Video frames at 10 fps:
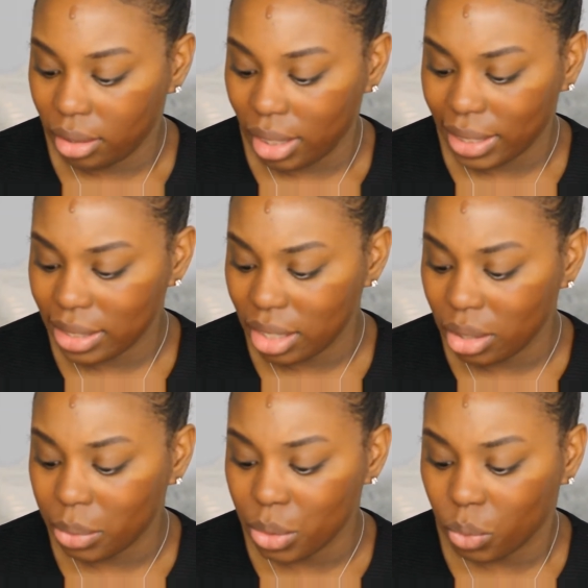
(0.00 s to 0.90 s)
Like I said,
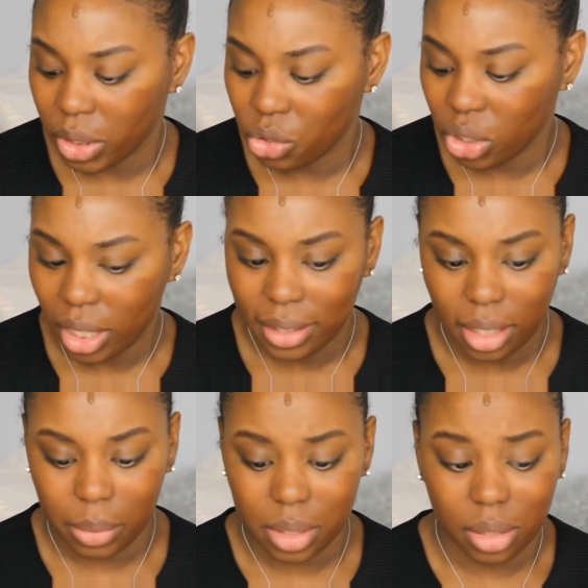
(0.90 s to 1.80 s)
there was one shade
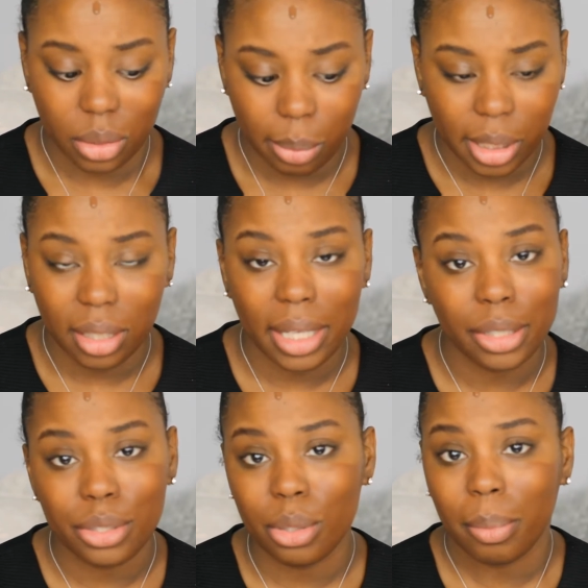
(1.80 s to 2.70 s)
that was a little bit
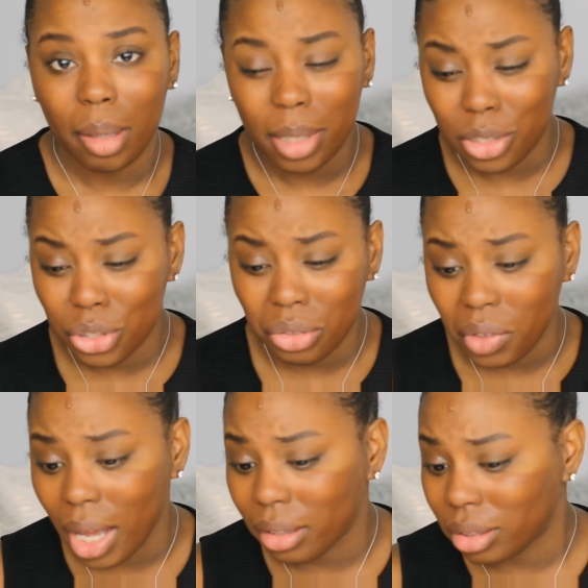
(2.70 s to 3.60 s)
lighter, so maybe I should have
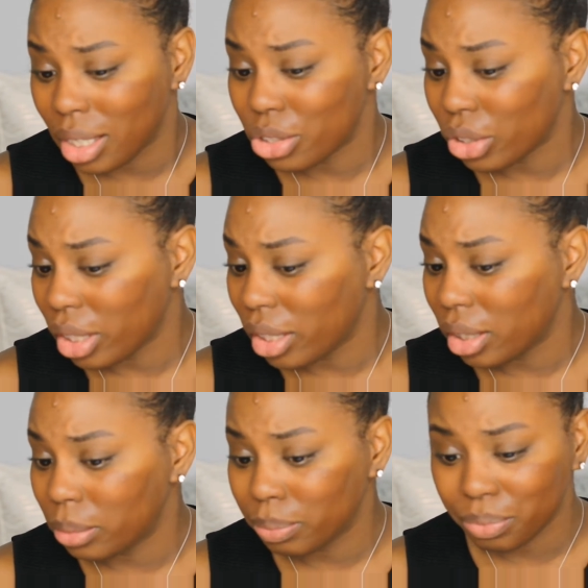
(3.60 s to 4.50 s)
gotten that shade.